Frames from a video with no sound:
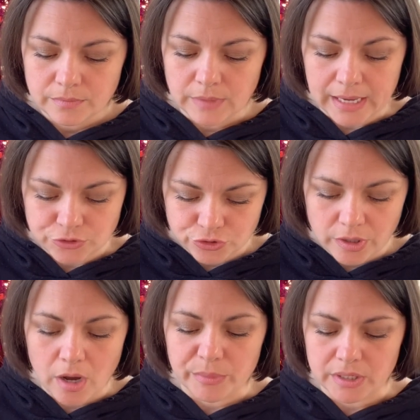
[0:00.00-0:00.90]

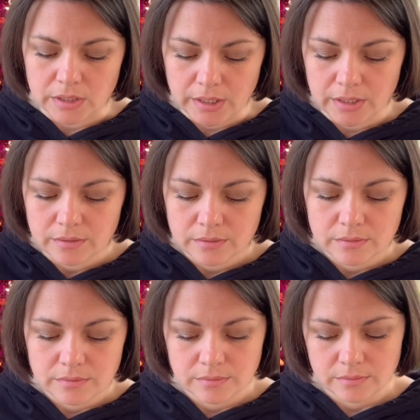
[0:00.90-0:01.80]
astronomically,
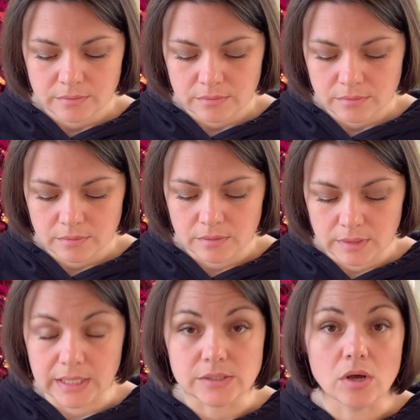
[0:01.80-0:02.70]

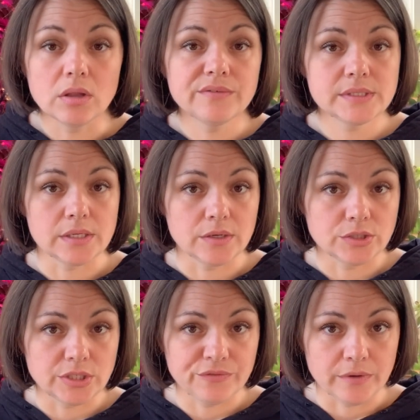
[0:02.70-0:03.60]
gets all of its
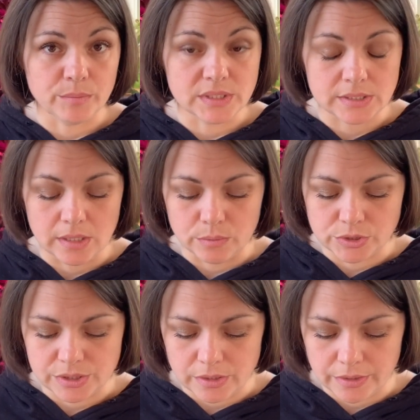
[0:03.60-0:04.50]
energy from the sun, which
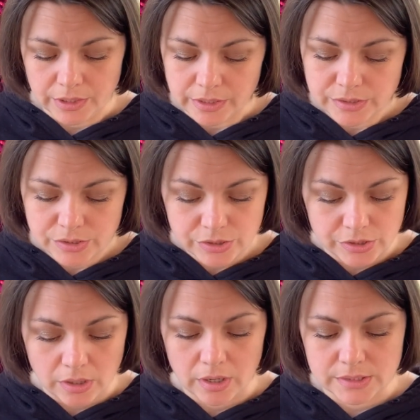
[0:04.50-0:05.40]
is our nearest
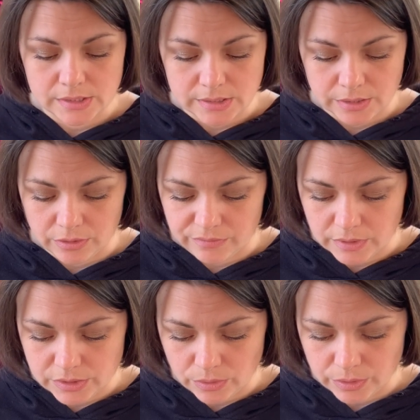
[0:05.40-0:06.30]
star. It's the center of our
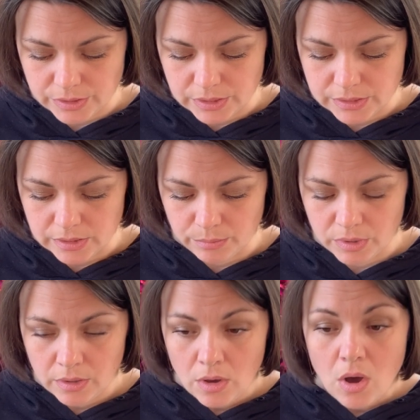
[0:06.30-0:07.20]
solar system.
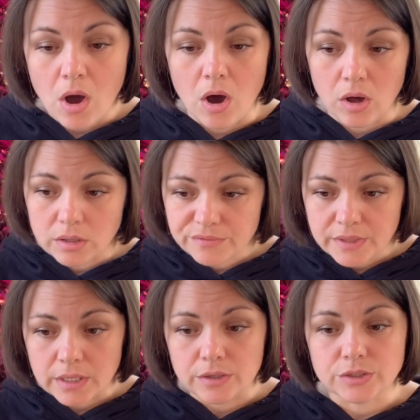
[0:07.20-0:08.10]
All of
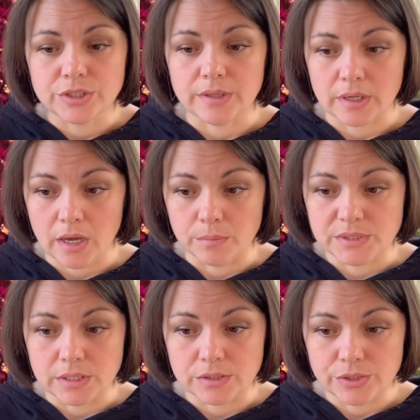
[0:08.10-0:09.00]
the energy that comes
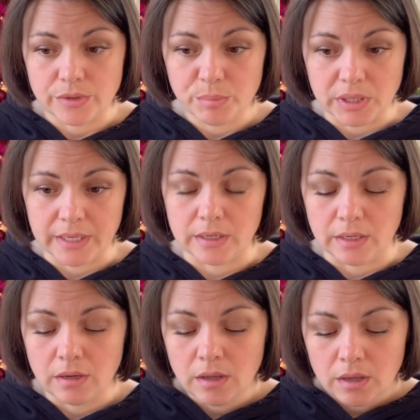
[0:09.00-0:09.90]
into the
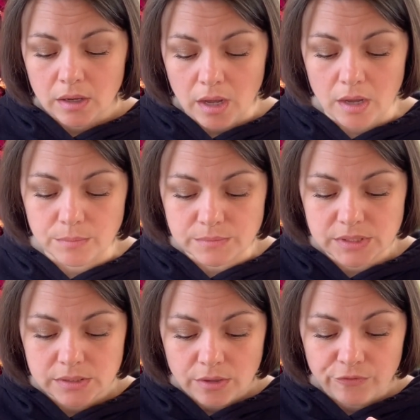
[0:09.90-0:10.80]
planet
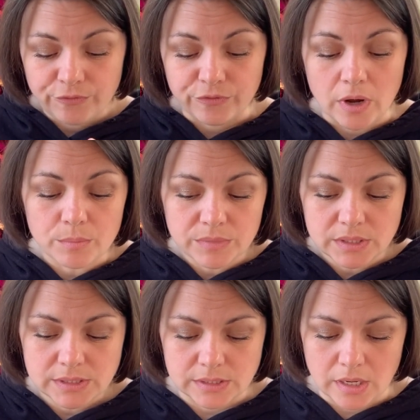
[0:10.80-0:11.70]
comes from the
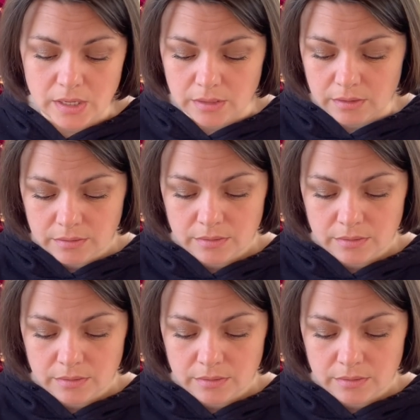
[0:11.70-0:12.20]
sun